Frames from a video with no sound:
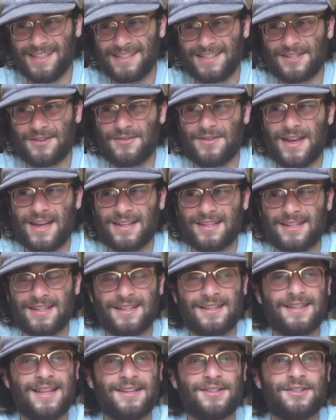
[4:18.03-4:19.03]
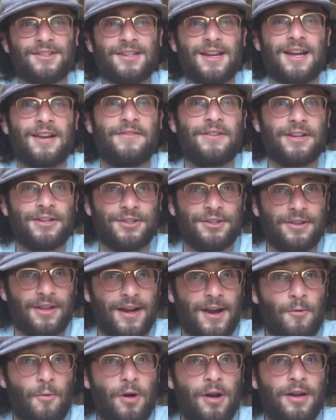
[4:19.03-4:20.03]
So that's just kind of an issue that
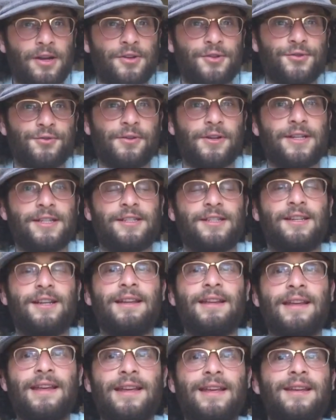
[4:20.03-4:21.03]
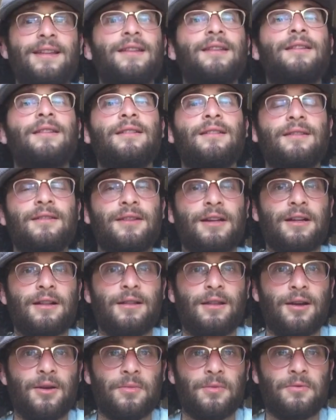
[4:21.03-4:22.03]
I want to address in the
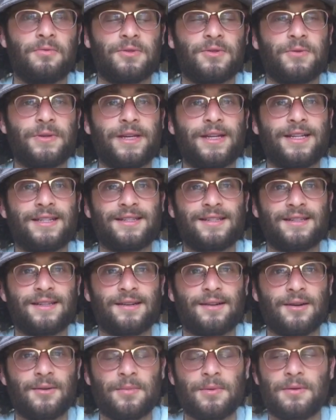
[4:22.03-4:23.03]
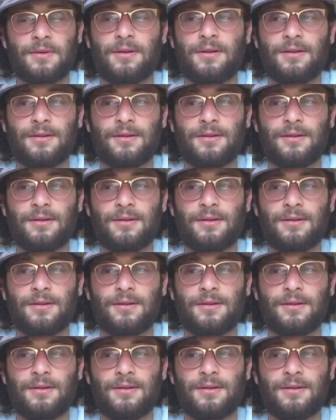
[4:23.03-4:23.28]
club once we get it set up.